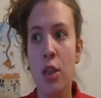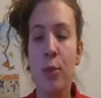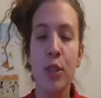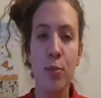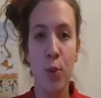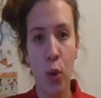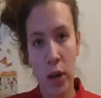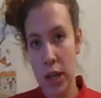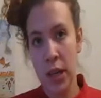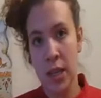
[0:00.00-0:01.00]
the most
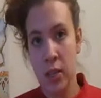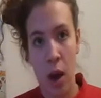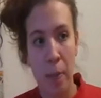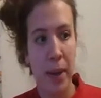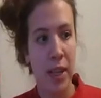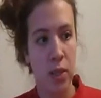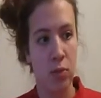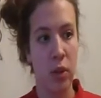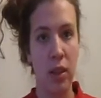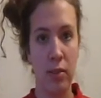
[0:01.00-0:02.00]
important
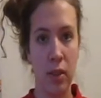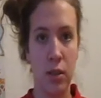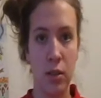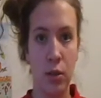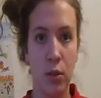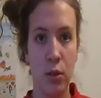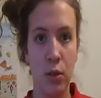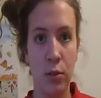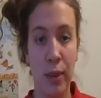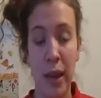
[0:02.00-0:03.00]
topics relevant
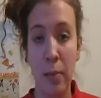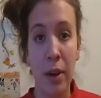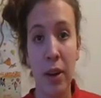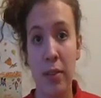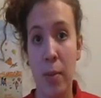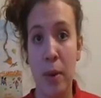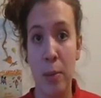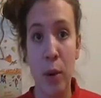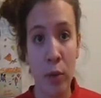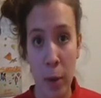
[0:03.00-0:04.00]
to my comparative
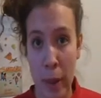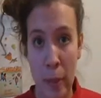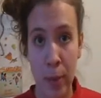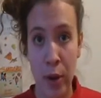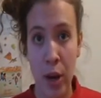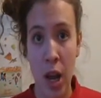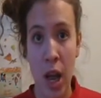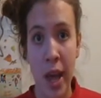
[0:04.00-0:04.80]
company profile paper